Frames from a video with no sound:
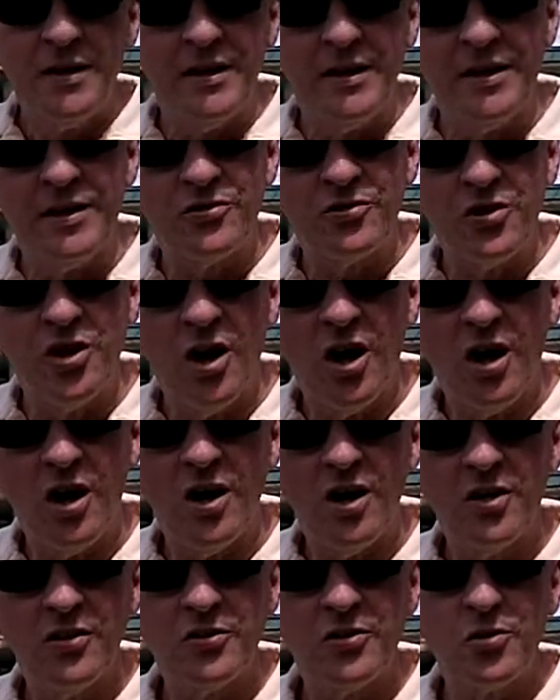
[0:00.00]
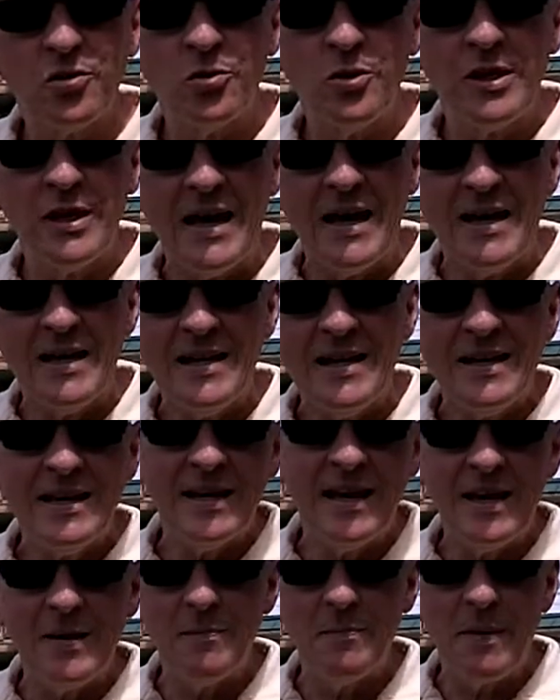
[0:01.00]
And it's called
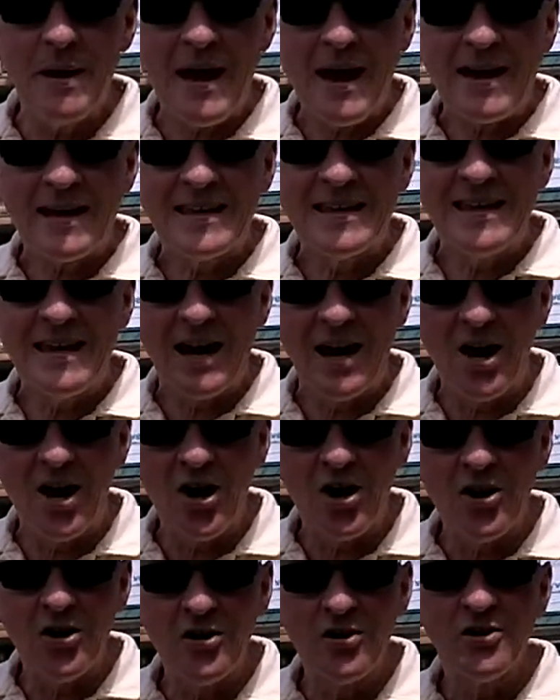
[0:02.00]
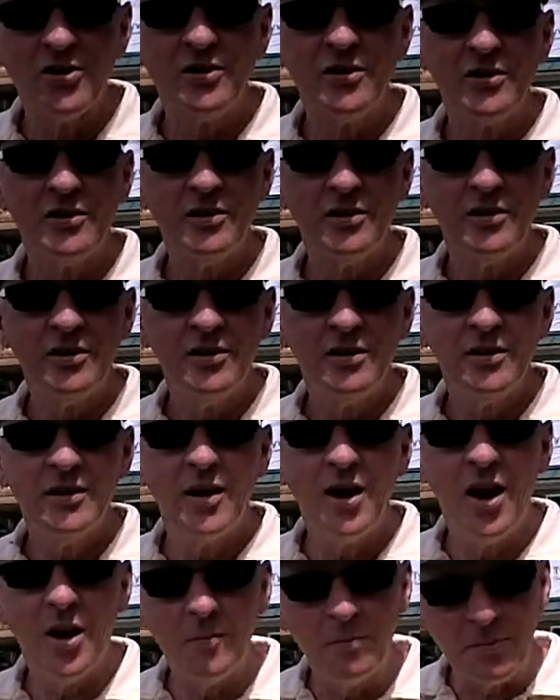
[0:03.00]
creating a backyard
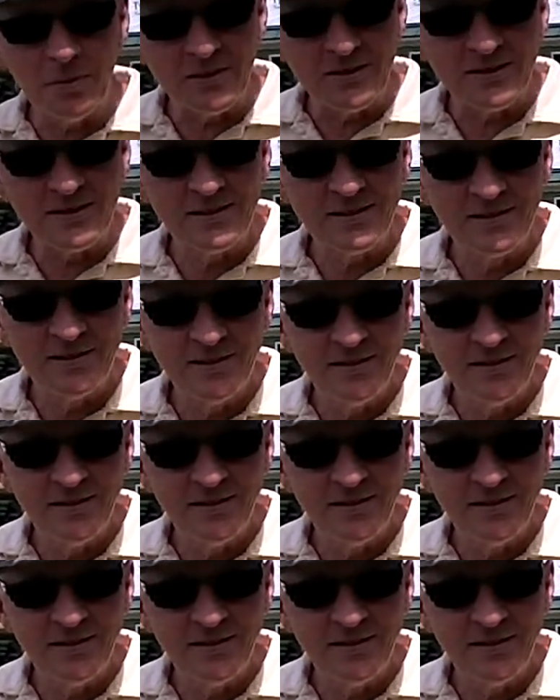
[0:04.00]
compass.